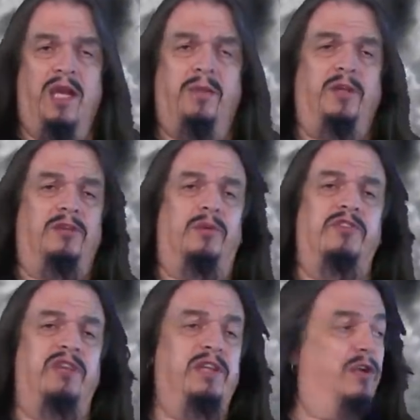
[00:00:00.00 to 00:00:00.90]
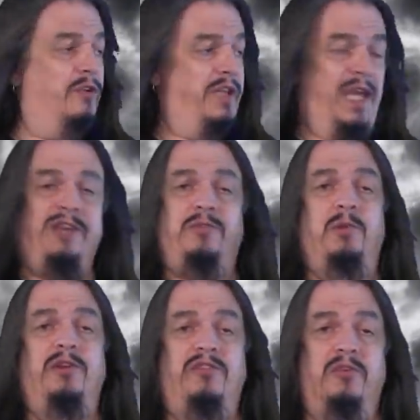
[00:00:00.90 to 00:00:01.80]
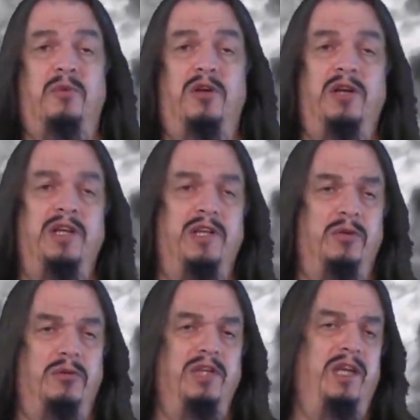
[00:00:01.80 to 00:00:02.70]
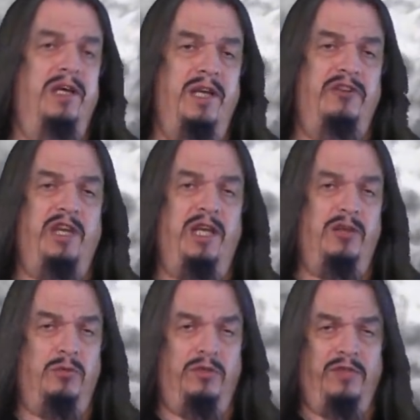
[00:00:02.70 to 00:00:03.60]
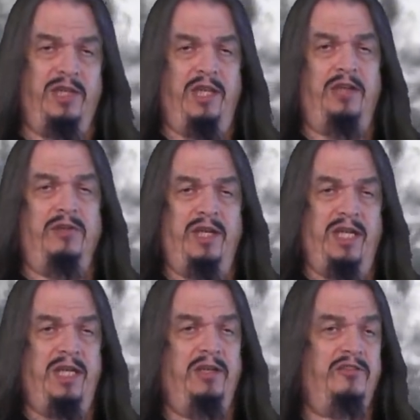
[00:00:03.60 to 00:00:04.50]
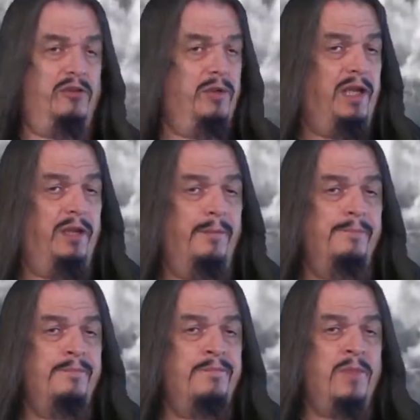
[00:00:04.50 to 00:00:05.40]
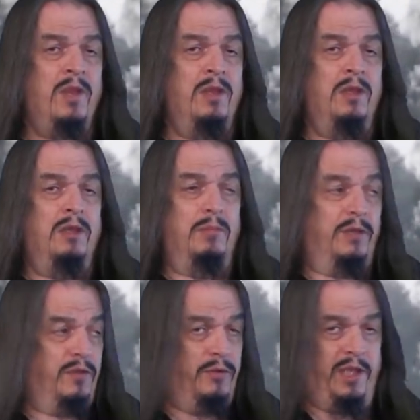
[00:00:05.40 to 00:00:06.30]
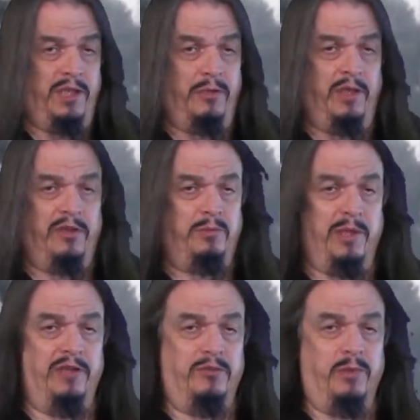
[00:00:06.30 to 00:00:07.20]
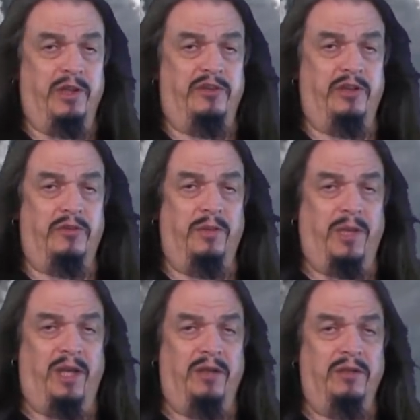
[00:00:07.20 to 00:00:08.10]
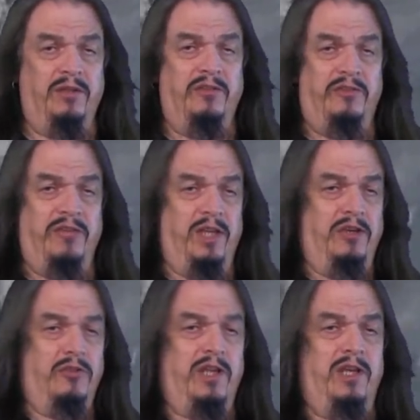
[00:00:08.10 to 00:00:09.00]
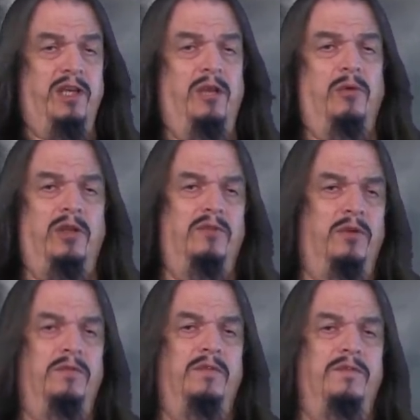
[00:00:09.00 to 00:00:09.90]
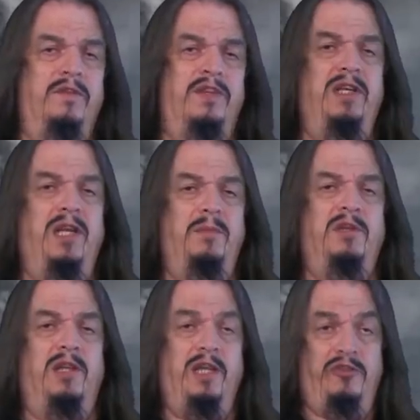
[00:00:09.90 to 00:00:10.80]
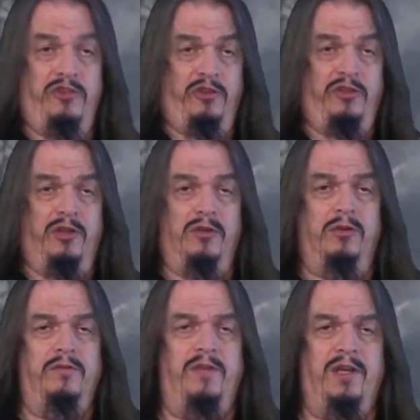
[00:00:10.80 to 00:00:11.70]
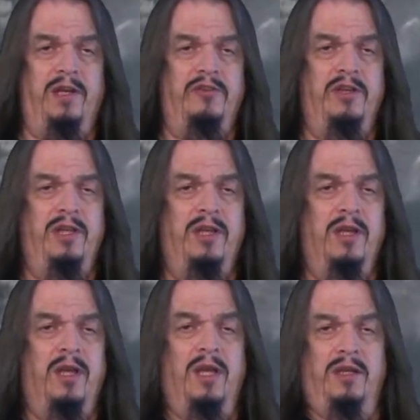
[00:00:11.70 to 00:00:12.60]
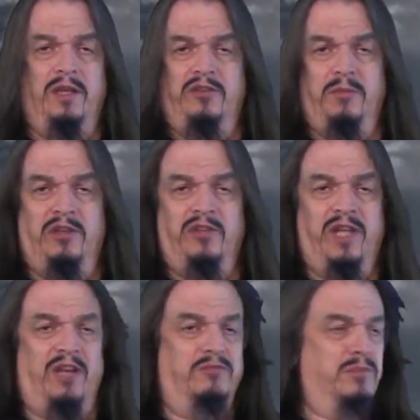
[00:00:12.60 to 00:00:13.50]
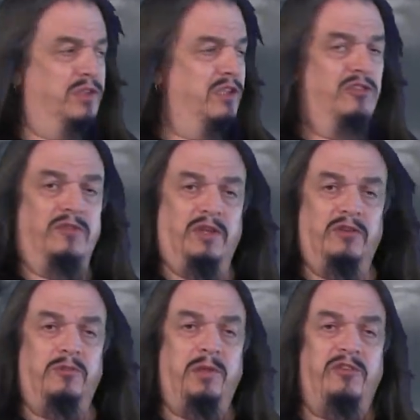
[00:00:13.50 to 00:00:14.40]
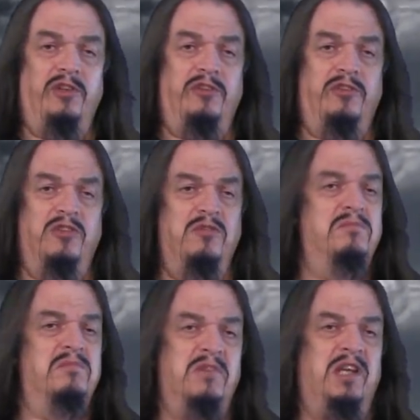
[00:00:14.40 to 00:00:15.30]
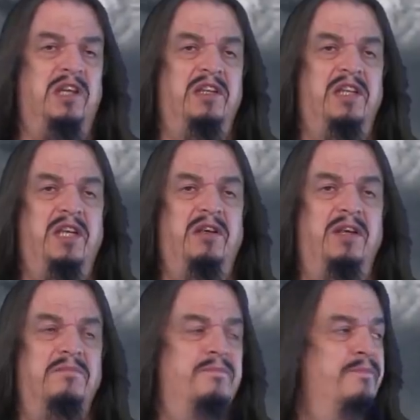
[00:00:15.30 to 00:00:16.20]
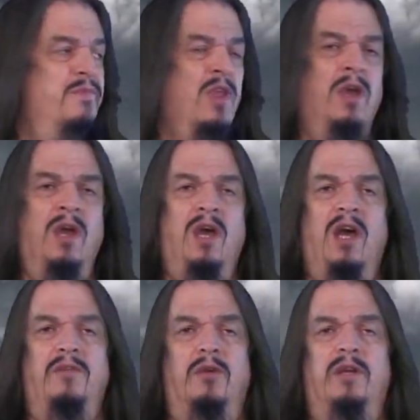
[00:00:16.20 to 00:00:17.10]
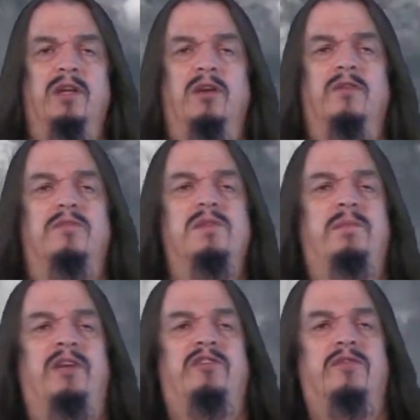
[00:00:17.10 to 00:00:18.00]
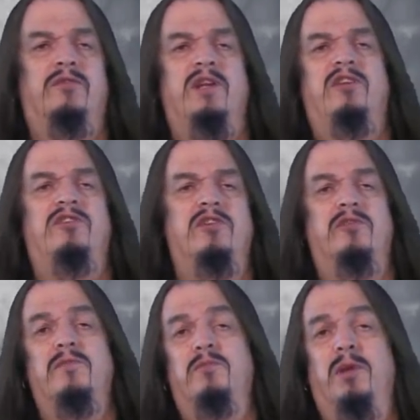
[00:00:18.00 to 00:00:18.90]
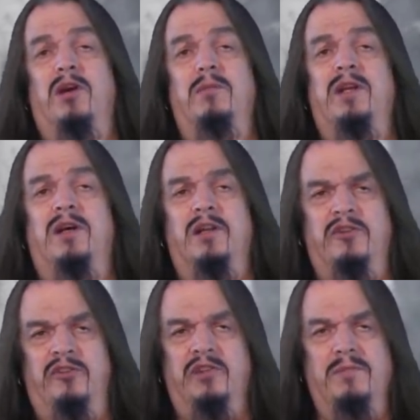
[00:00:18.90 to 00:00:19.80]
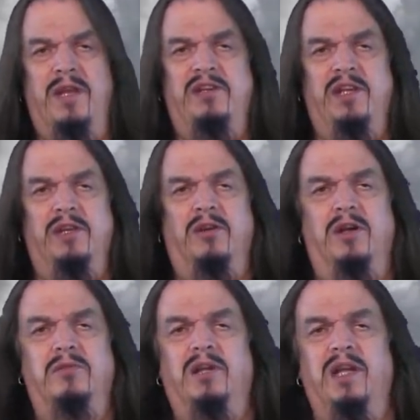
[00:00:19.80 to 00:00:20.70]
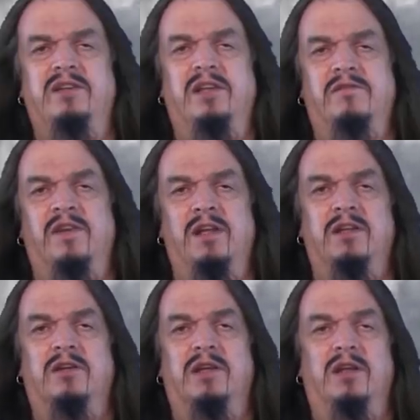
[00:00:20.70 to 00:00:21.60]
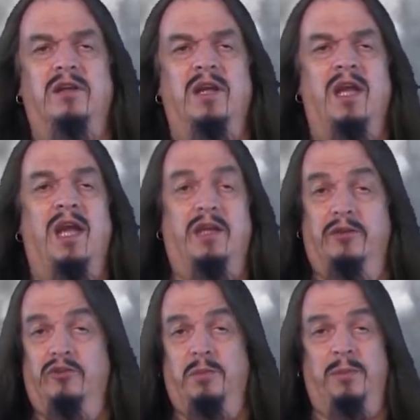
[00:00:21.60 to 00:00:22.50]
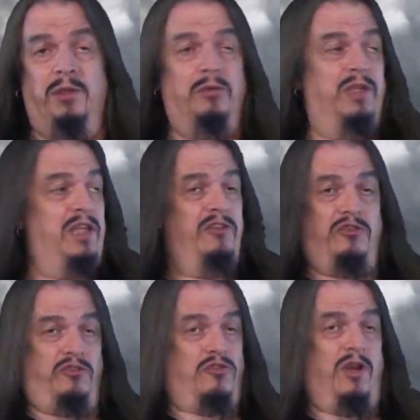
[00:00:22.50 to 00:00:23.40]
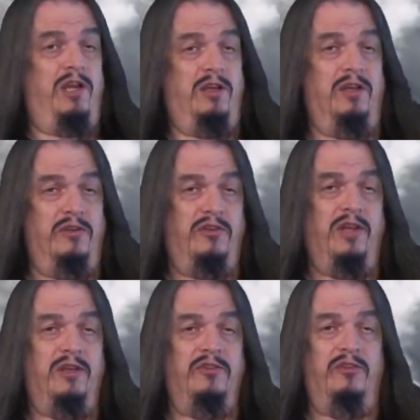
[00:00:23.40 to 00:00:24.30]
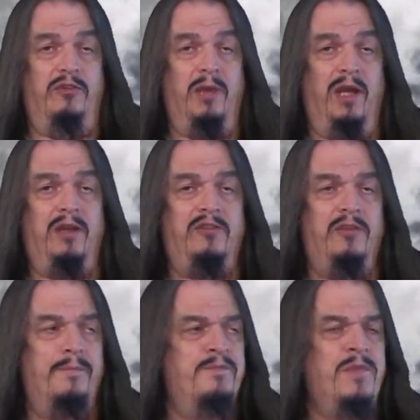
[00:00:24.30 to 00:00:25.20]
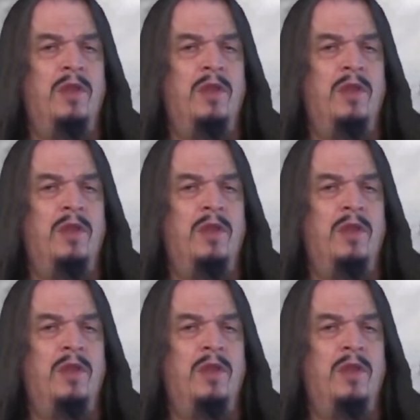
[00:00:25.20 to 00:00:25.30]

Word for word: And I'm not the one saying that all the experts are wrong and that only uneducated, willfully ignorant idiots are right. But if you think you can explain this branching tree pattern, this intricate network of over fifty named clades just in our own phylogeny, not to mention that of millions of other species too, I'd like to hear it. I've already heard from the best of creationism's baraminologists lamenting their unrelenting failure here, and those are people who at least try to understand systematics.